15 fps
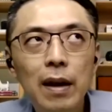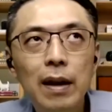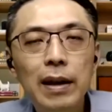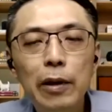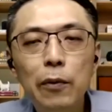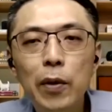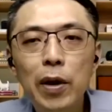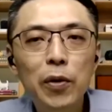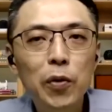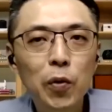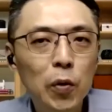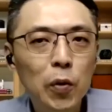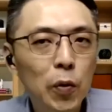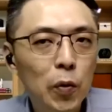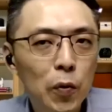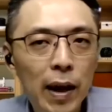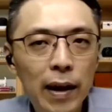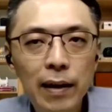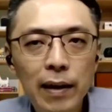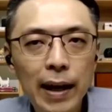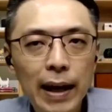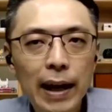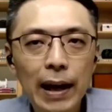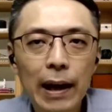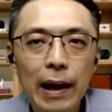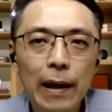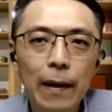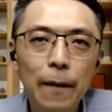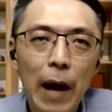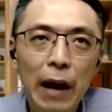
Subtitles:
They want to rent a